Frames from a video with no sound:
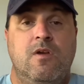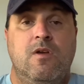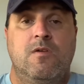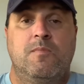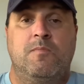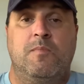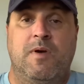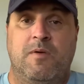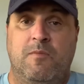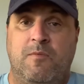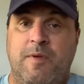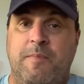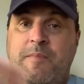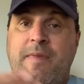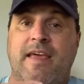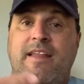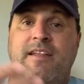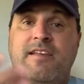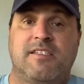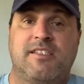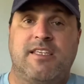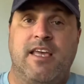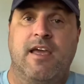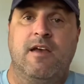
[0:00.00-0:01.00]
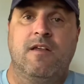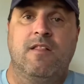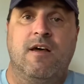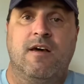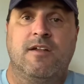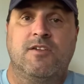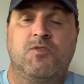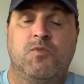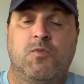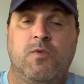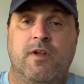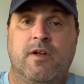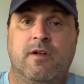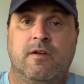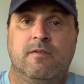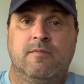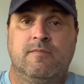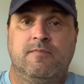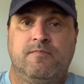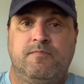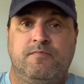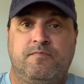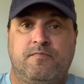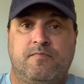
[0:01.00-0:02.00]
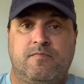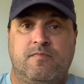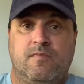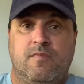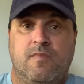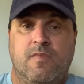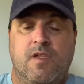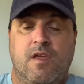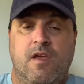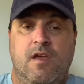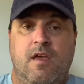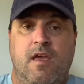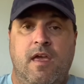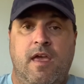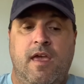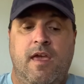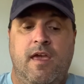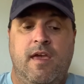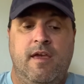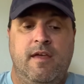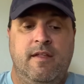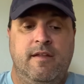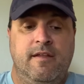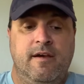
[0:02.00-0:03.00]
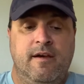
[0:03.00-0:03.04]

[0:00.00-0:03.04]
But we made a sale on Twitter, and